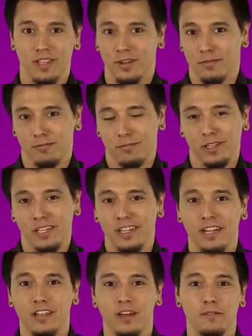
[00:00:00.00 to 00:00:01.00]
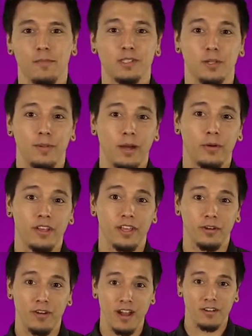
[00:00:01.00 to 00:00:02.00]
They don't really need a lot of muscle power to
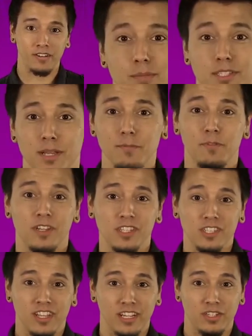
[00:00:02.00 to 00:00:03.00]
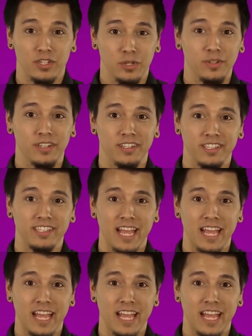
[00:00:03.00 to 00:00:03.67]
get around. But some fish, like tuna and